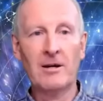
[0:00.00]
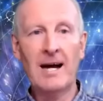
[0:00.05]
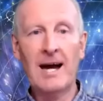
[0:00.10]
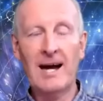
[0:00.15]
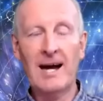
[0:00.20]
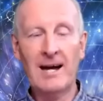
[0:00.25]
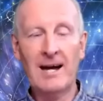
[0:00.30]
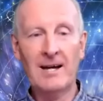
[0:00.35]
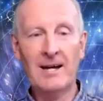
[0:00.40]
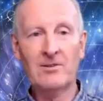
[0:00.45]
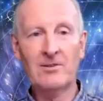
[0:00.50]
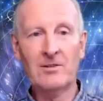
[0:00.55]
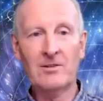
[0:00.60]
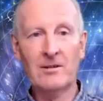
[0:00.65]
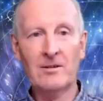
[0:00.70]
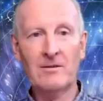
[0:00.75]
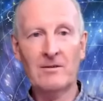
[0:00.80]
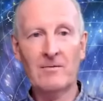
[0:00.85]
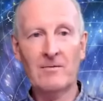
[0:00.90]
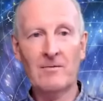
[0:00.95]
And
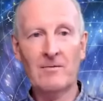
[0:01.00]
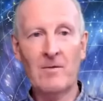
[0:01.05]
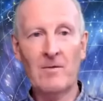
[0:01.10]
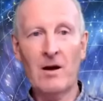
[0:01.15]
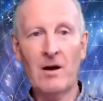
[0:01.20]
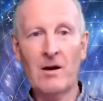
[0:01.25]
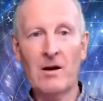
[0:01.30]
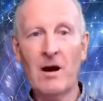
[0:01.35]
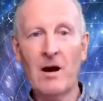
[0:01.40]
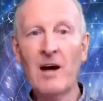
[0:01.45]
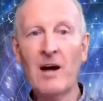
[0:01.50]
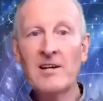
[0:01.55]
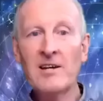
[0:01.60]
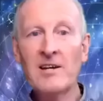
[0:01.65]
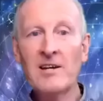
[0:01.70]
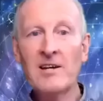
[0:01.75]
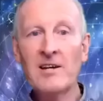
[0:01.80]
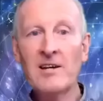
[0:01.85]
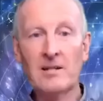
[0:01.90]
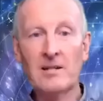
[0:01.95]
I
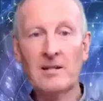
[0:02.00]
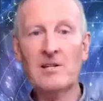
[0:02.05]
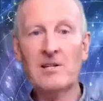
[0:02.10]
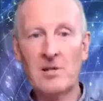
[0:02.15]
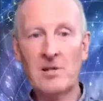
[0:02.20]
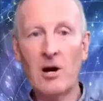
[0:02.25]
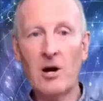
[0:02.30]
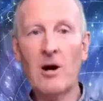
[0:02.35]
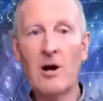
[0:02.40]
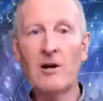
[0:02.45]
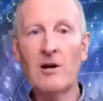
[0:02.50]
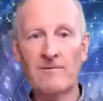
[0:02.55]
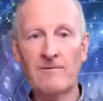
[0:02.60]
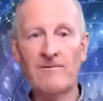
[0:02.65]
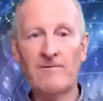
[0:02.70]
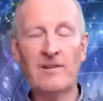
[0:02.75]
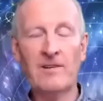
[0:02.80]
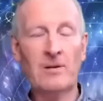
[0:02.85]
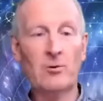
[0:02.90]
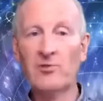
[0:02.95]
suddenly start to
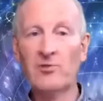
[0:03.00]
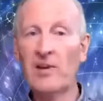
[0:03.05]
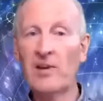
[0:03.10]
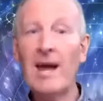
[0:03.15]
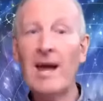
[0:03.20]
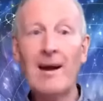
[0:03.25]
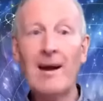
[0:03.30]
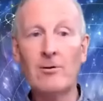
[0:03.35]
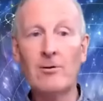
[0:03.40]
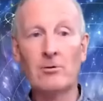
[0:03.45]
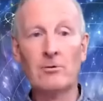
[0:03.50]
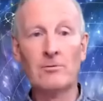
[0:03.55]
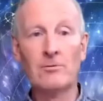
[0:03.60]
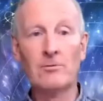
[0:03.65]
feel scared.